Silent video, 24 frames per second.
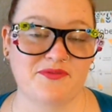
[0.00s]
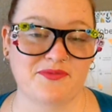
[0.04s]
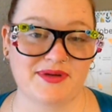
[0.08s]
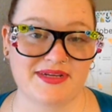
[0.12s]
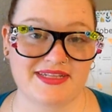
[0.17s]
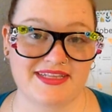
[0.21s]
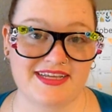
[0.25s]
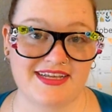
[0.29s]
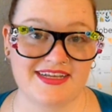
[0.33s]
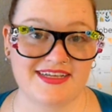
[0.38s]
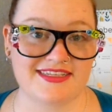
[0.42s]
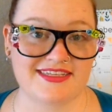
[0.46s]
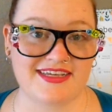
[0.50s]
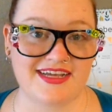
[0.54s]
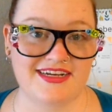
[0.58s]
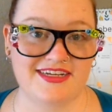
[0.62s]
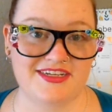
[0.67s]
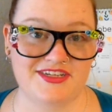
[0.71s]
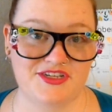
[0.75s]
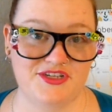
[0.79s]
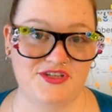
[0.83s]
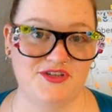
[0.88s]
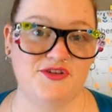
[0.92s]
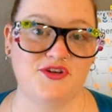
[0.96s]
really
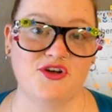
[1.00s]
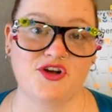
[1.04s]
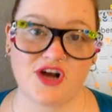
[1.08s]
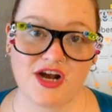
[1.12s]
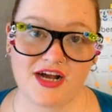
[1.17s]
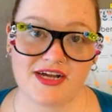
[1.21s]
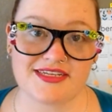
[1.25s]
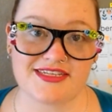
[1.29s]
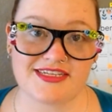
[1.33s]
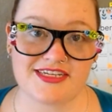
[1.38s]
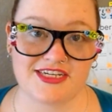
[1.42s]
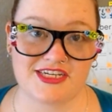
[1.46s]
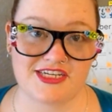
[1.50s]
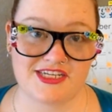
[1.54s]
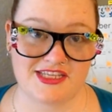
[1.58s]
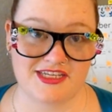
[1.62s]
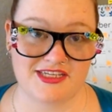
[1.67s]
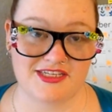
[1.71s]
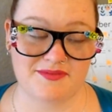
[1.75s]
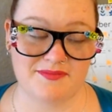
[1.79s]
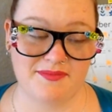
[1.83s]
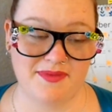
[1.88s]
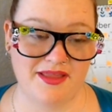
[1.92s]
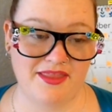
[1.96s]
excited to do cross stitch
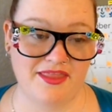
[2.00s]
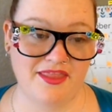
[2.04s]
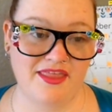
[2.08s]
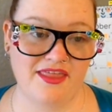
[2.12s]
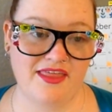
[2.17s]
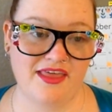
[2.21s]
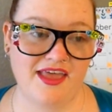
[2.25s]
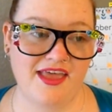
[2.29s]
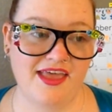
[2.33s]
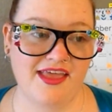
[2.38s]
this month.